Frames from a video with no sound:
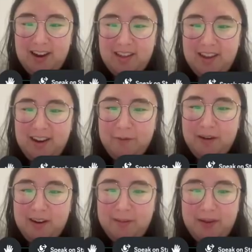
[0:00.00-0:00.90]
Okay, and then I
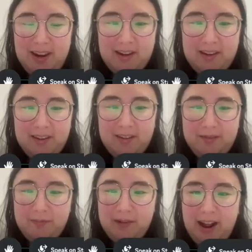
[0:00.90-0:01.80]
want to make
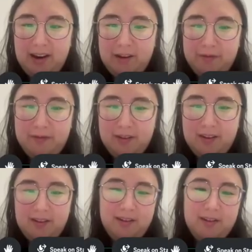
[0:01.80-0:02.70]
kind of
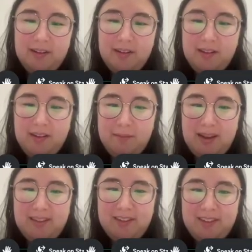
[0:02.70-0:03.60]
the
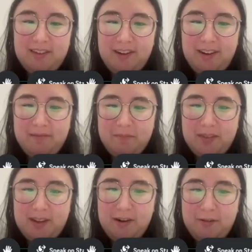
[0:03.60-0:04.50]
message screen.
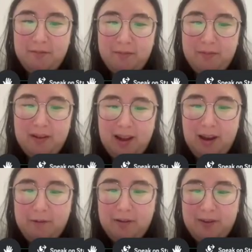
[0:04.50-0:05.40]
So
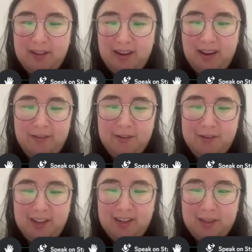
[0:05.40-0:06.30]
I want to be like, if
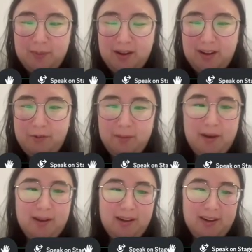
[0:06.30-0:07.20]
you click this button, what
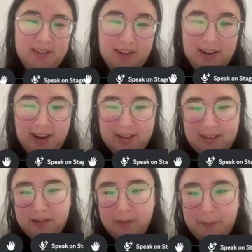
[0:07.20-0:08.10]
am I going to see
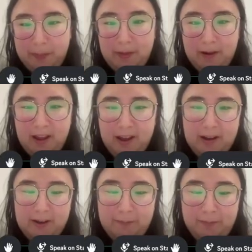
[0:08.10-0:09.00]
next?
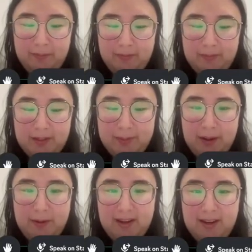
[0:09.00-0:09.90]
So
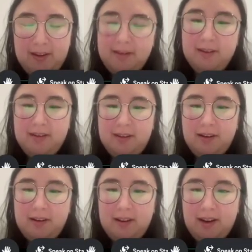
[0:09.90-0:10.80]
maybe
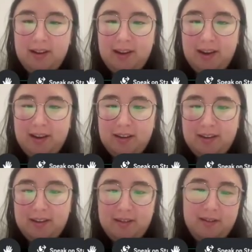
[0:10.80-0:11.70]
I
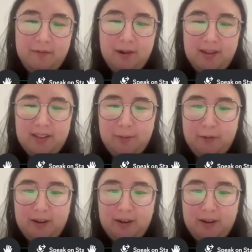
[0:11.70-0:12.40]
like want to